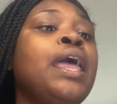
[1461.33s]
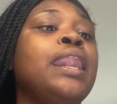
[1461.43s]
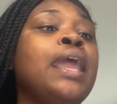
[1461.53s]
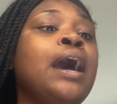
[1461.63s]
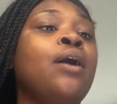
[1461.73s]

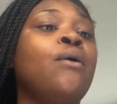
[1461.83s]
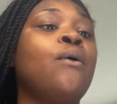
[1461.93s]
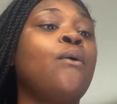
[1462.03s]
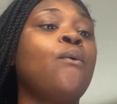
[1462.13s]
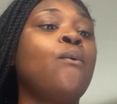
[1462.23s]

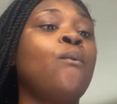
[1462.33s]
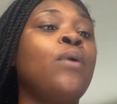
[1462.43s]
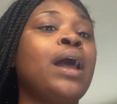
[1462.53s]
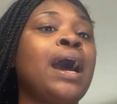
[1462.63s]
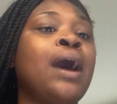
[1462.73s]
Now,
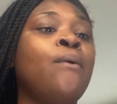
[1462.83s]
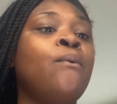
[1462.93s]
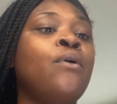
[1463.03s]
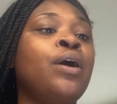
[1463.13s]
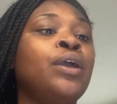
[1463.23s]
what I
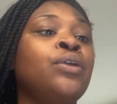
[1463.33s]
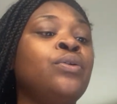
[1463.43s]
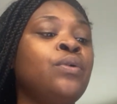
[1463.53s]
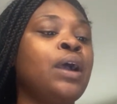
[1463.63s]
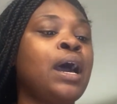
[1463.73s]
want
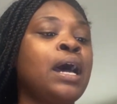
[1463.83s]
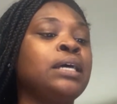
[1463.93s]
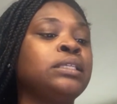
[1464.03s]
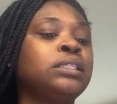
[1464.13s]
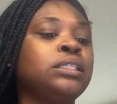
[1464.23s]
you
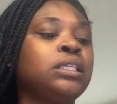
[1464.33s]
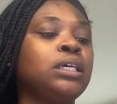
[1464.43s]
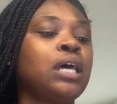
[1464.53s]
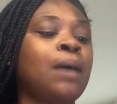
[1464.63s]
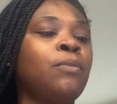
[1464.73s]
guys
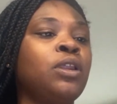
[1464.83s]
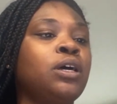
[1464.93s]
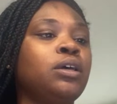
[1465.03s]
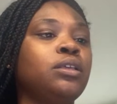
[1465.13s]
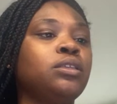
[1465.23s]

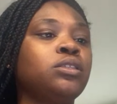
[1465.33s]
to,